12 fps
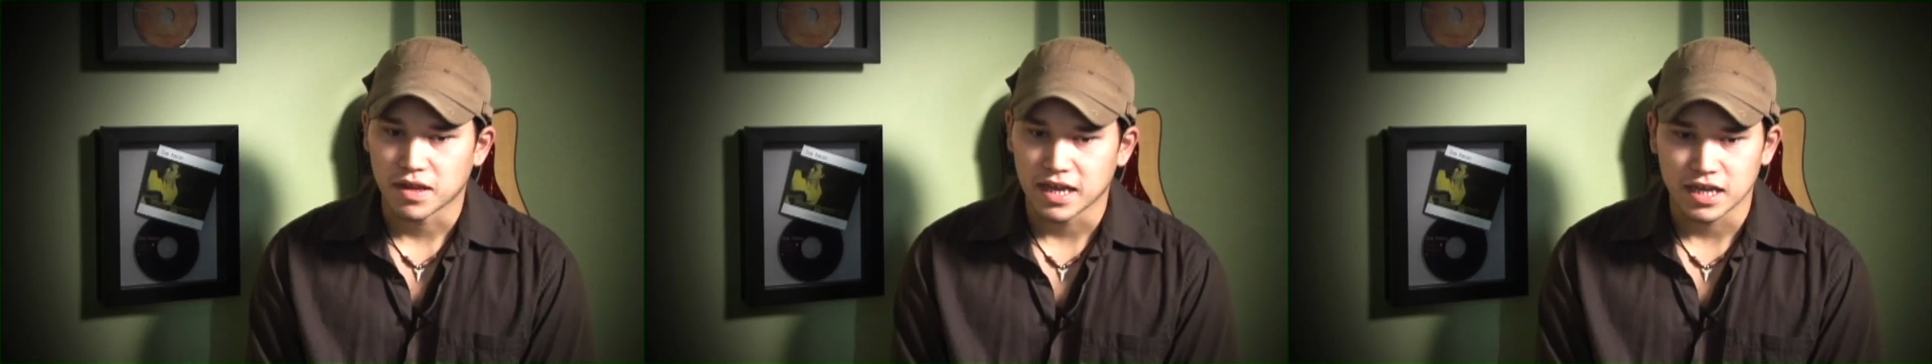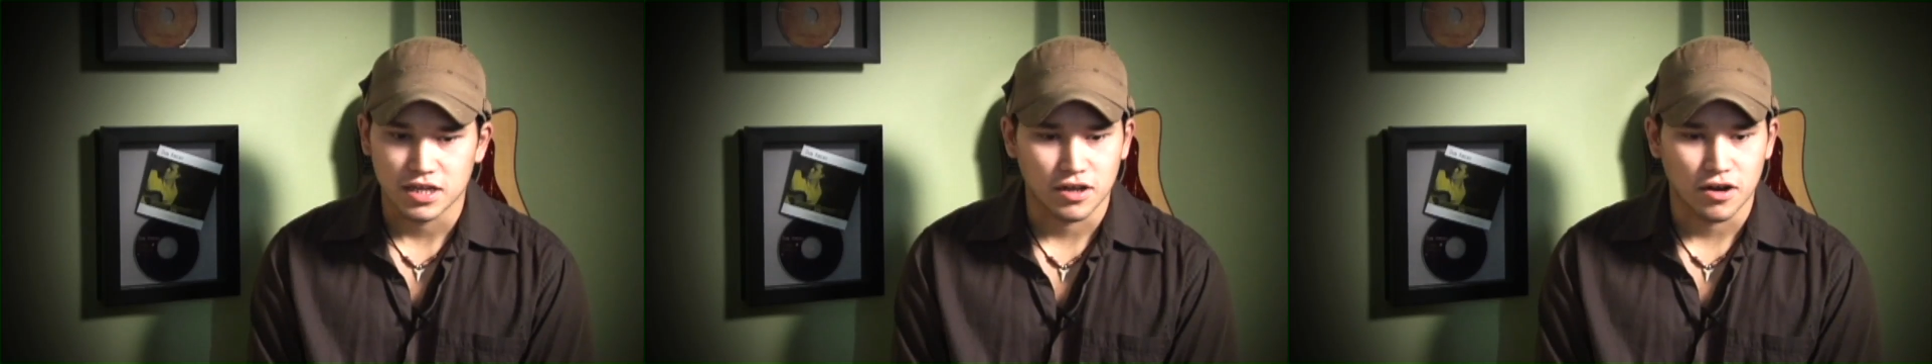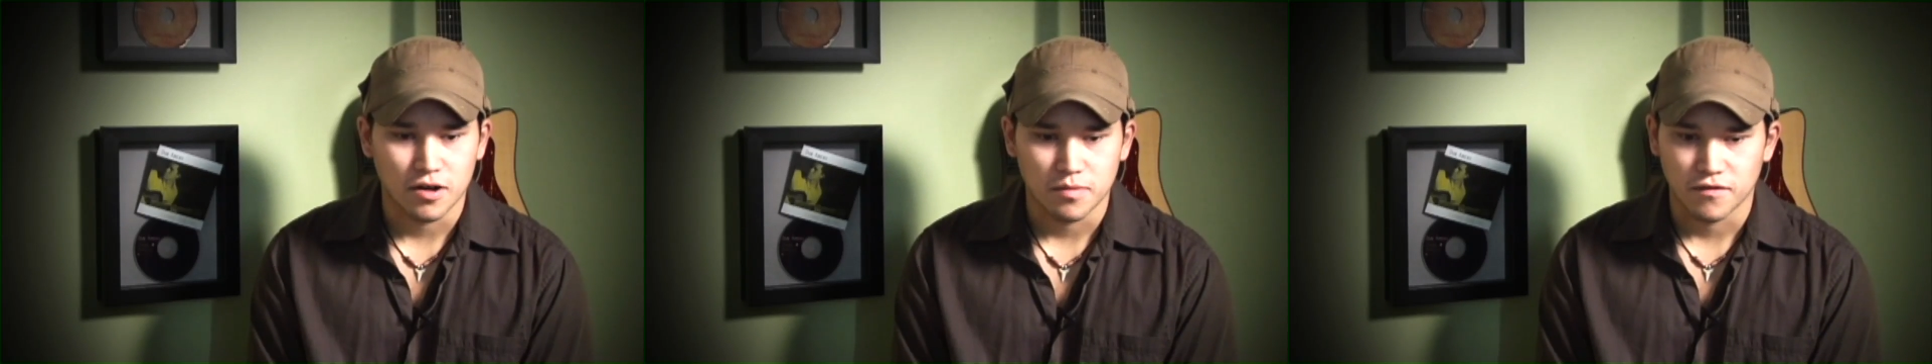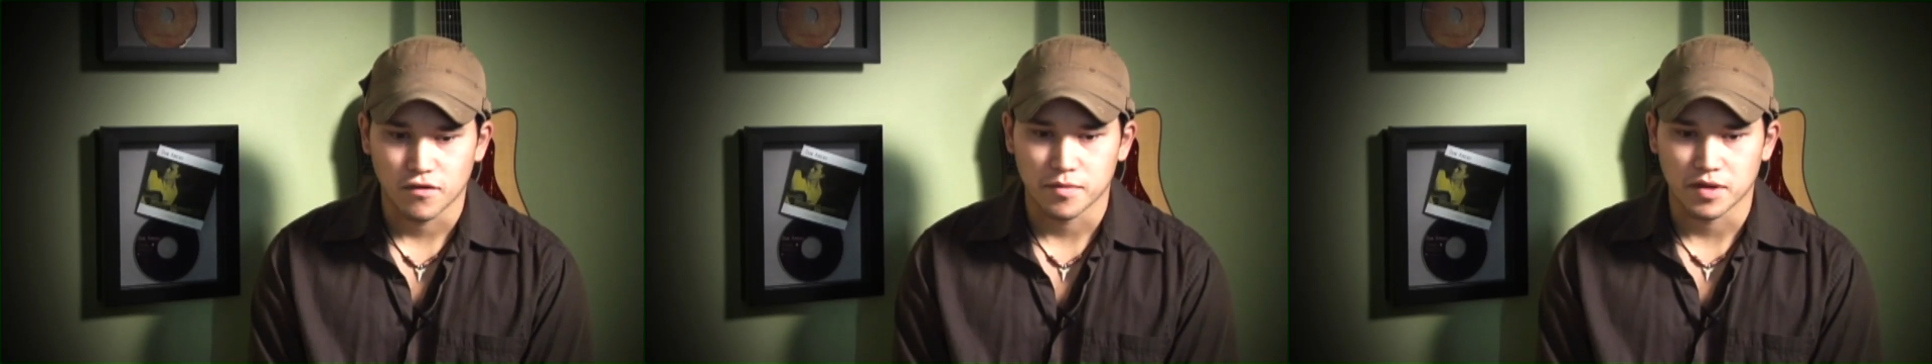playing guitar and
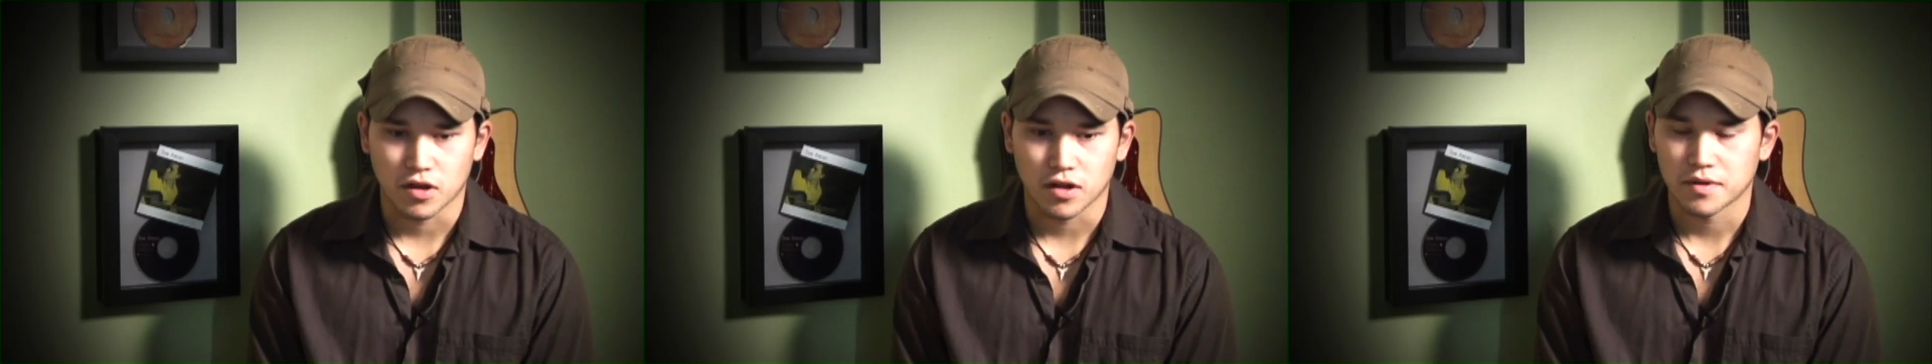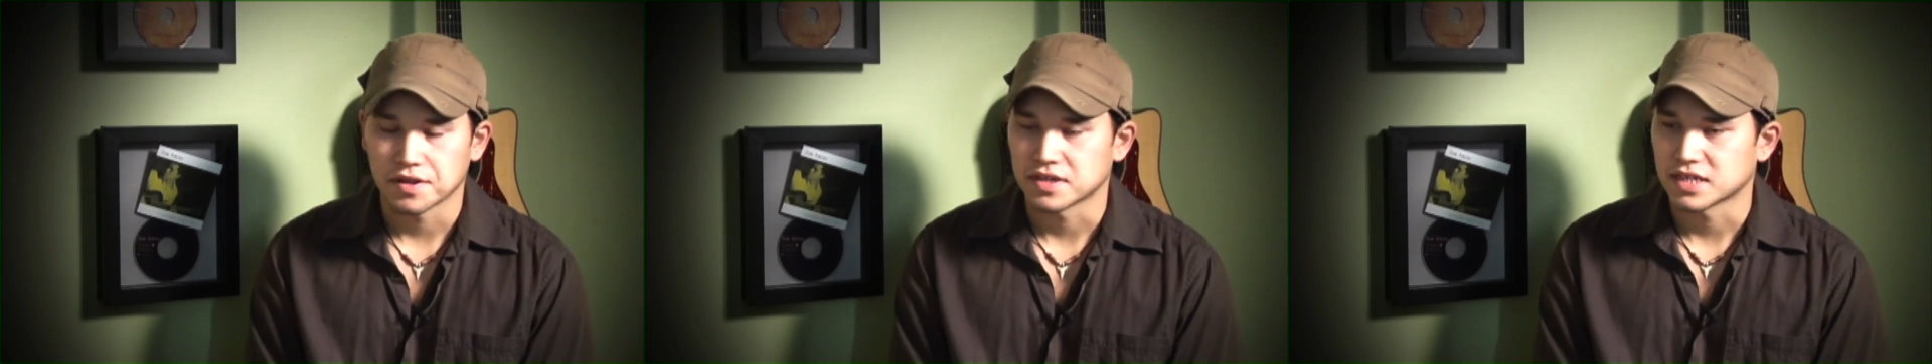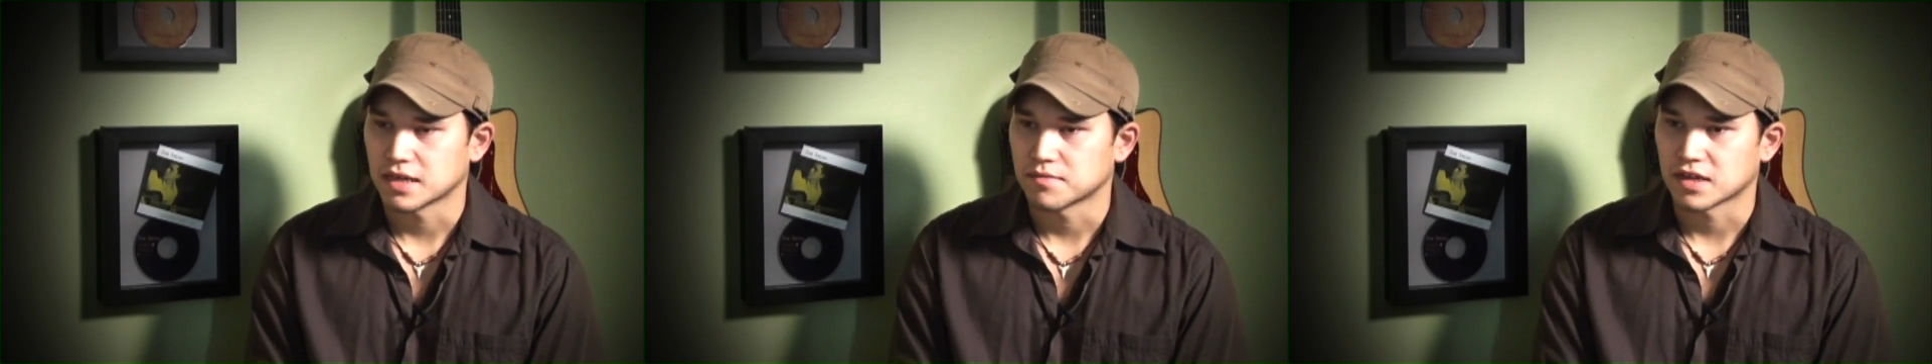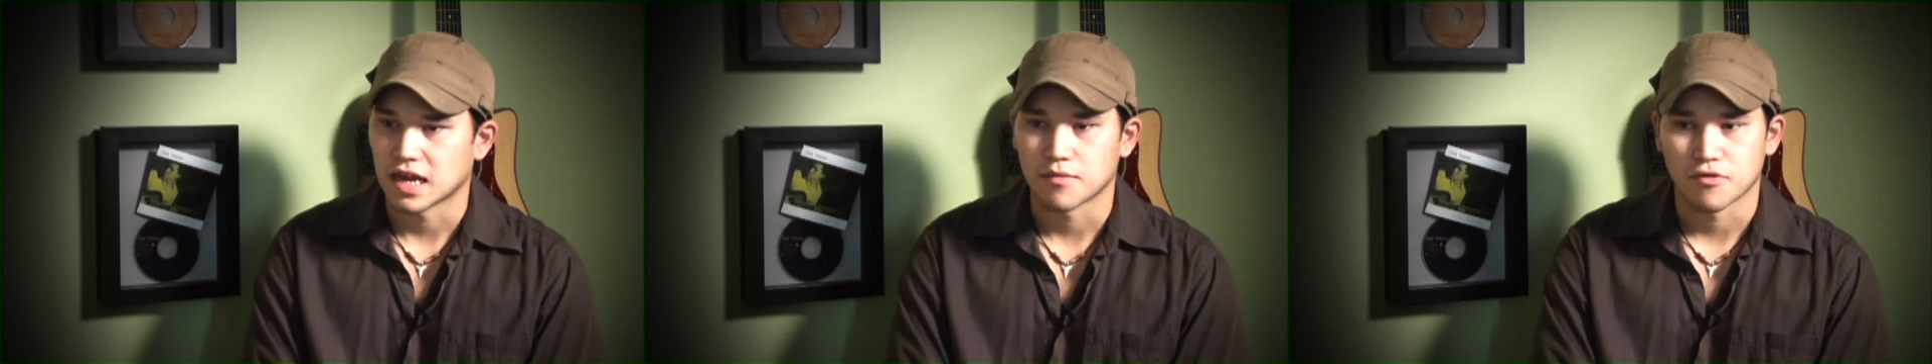performing all around the same
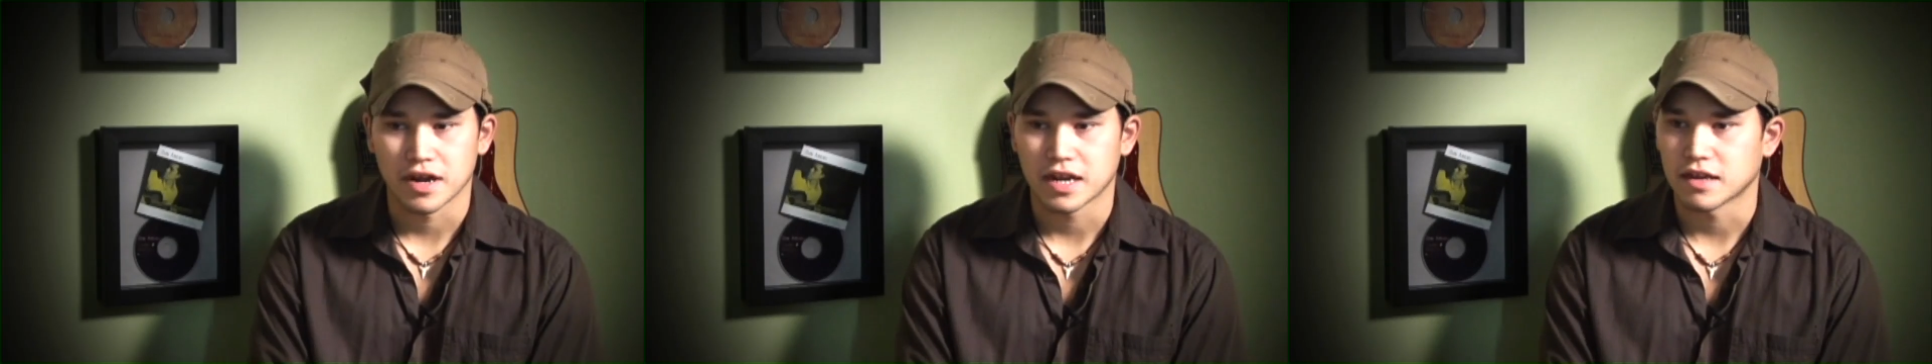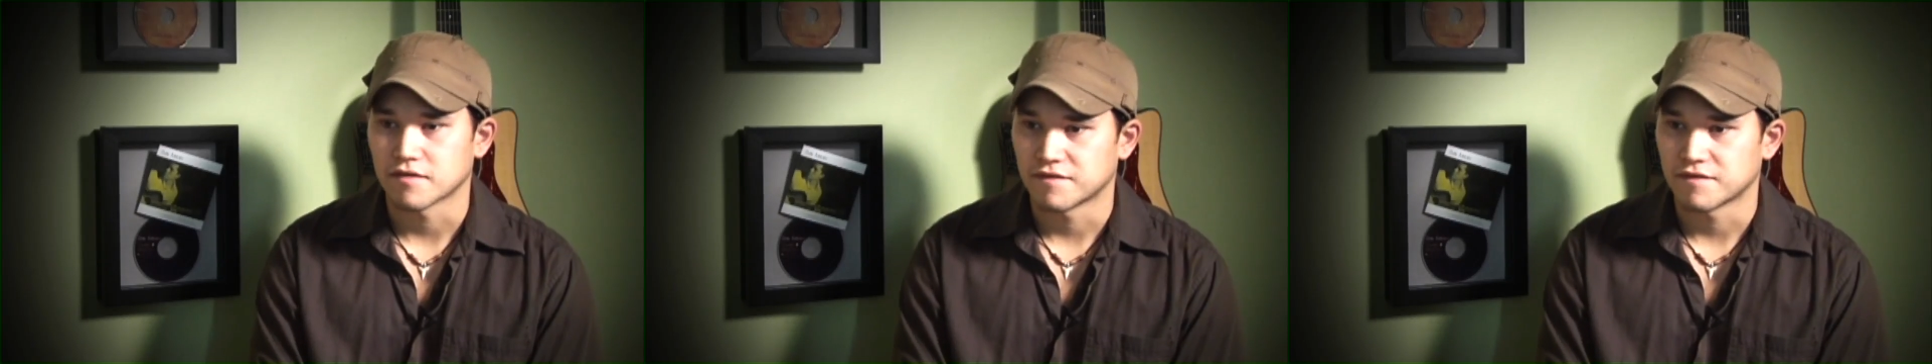time, writing,